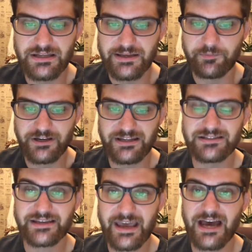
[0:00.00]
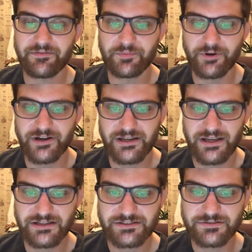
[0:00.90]
but he eats calf and body
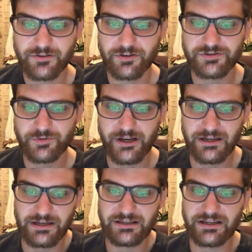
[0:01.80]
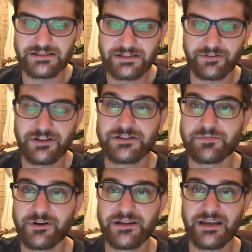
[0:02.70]
kicks on his way, and he gets clenched,
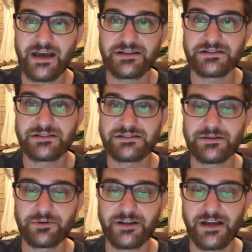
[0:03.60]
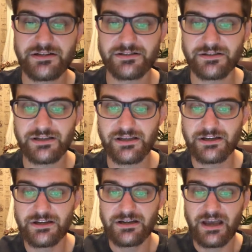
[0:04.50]
but he's able to catch the knee,
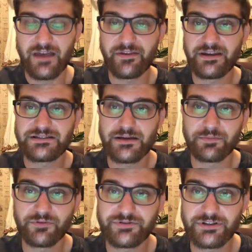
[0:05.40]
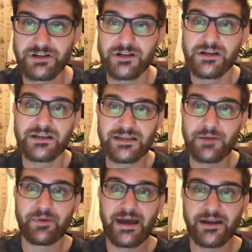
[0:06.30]
and then he's able to get
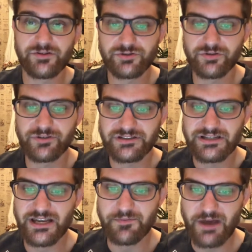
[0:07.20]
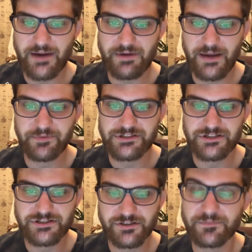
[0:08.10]
back control in the standing backpack
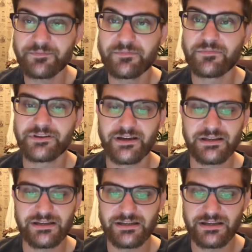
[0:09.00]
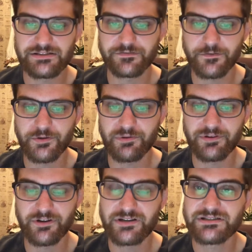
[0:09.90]
position. But then he eats a flurry with
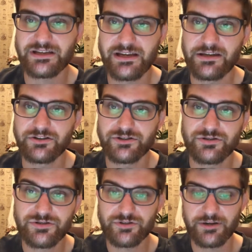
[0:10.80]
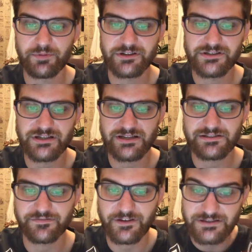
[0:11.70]
hooks and straight punches against the
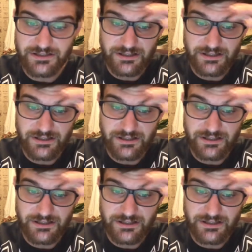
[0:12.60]
fence.